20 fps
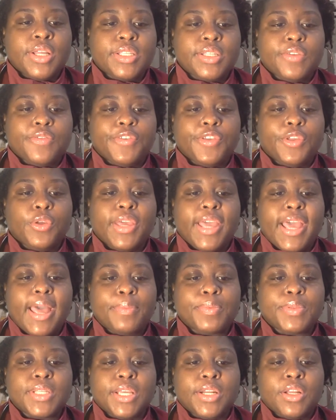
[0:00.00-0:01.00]
to fill
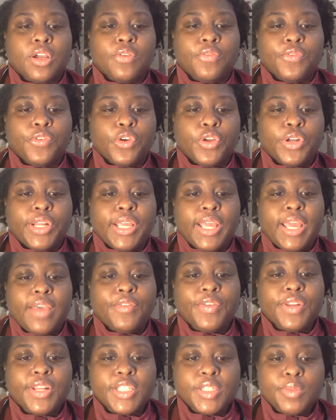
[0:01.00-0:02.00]
gaps in converting
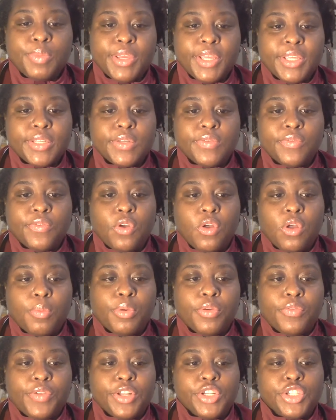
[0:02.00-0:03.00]
evidence-based fall
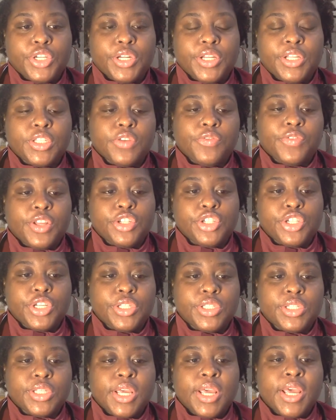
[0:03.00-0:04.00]
prevention
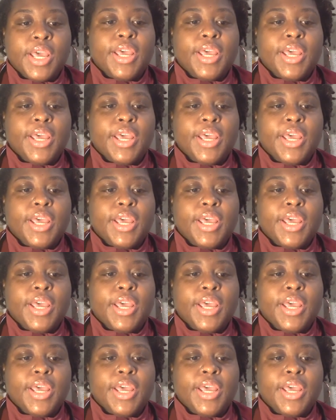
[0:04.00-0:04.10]
interventions